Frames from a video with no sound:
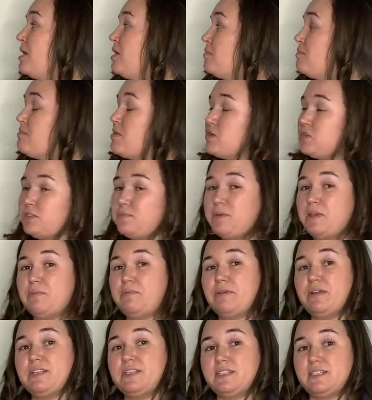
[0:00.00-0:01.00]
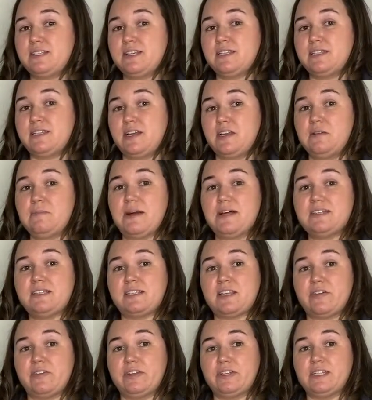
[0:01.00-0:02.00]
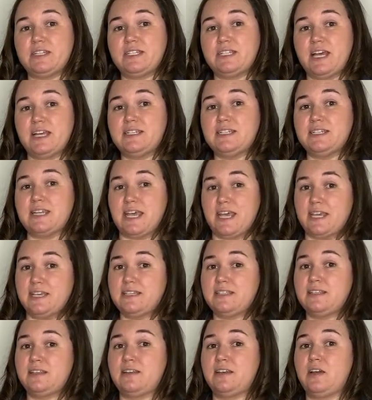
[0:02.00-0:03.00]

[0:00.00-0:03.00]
Most people, it stays on about 7 to 10 days.